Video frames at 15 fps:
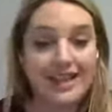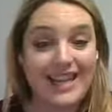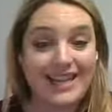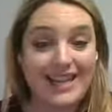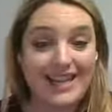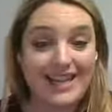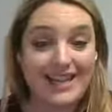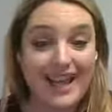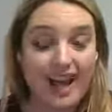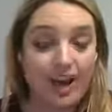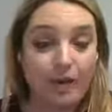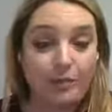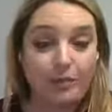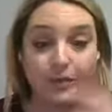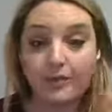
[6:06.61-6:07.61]
they needed
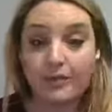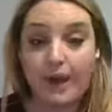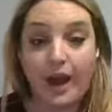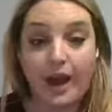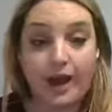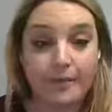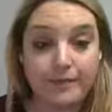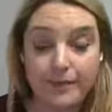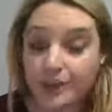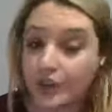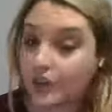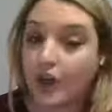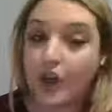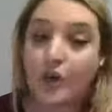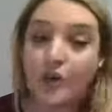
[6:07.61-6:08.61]
help to
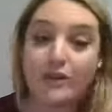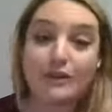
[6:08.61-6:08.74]
decode.